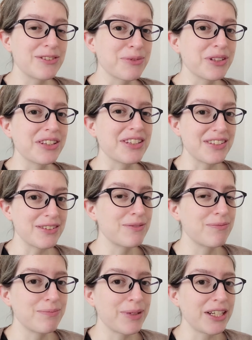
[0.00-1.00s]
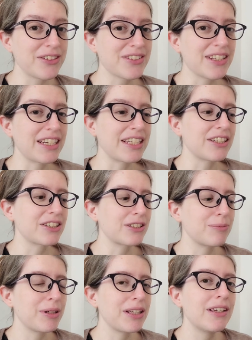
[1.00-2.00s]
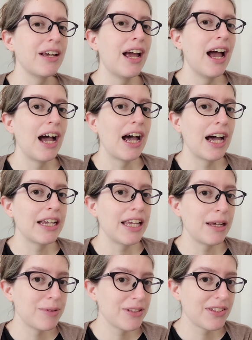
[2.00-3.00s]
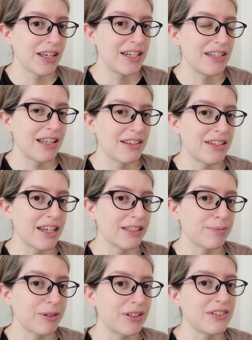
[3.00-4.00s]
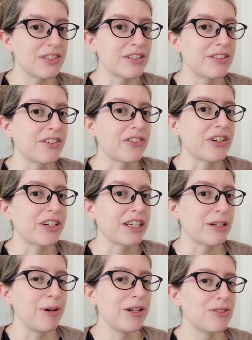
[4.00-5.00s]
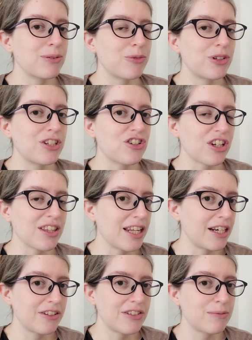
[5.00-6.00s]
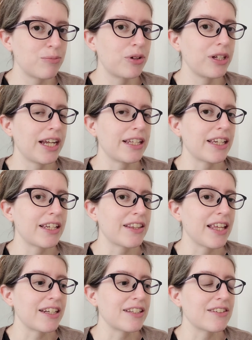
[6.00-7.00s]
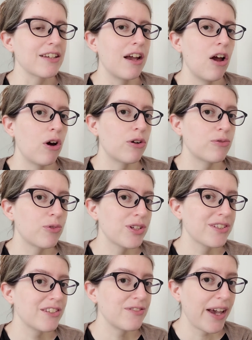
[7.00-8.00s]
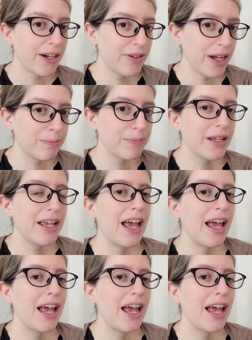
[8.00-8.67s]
this minor side character, but I am excited that the next book in the series has already come out. So I'm going to check that out at some point. I like that its own voice is Fat Rep.